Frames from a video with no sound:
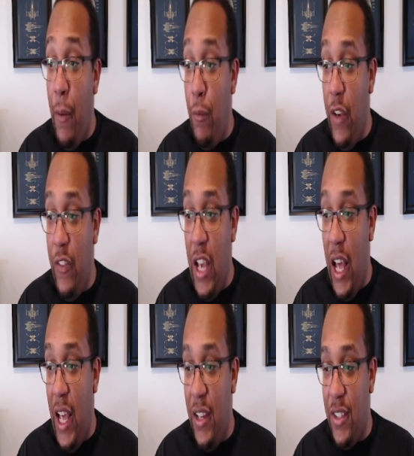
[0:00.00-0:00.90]
We've
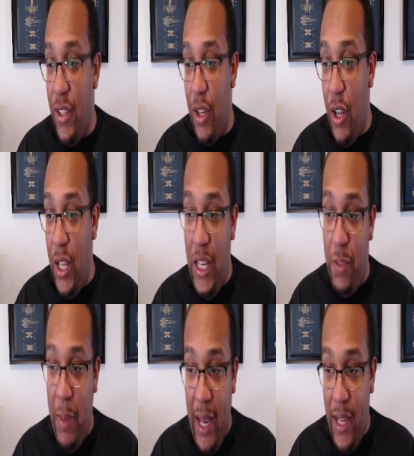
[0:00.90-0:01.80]
got his
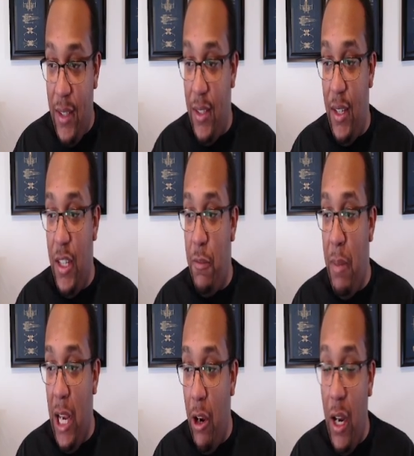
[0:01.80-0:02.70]
pace, his
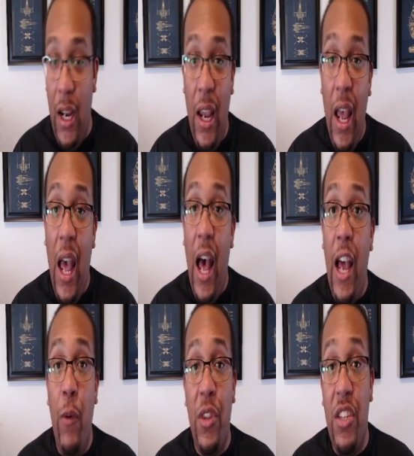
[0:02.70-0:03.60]
parry,
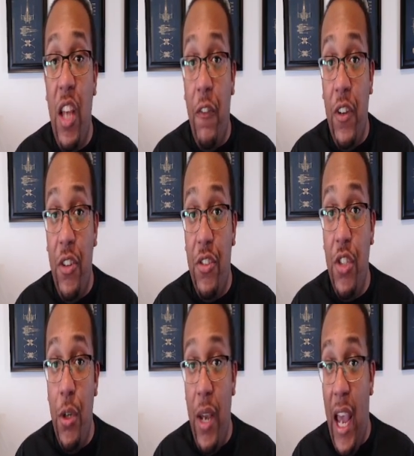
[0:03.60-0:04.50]
and with the toughness,
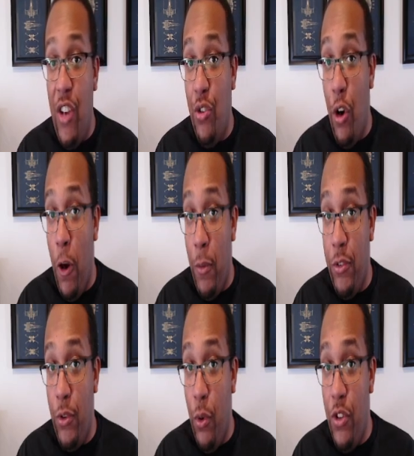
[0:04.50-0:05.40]
you add your armor
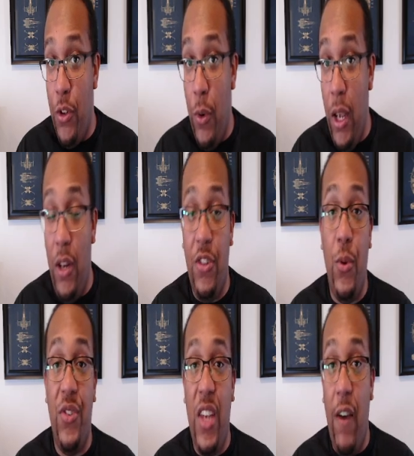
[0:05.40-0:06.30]
score to it. So
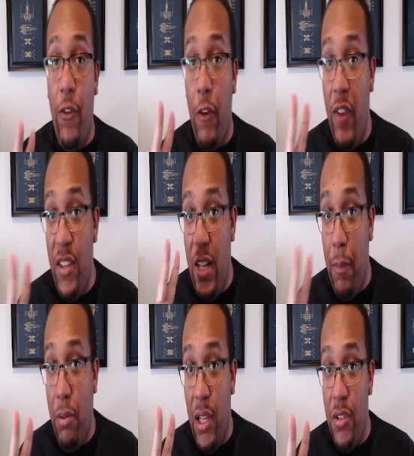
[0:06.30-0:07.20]
his Kevlar vest had a
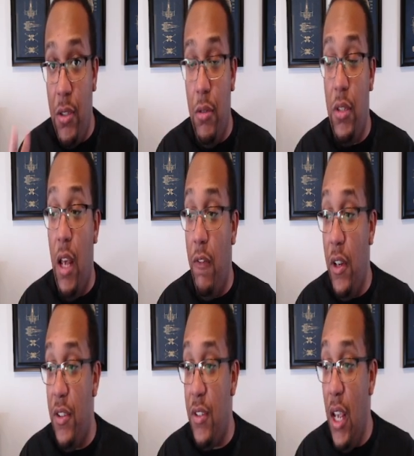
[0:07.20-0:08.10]
+2
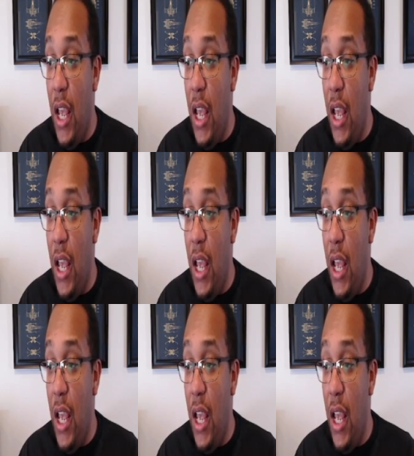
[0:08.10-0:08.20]
toughness.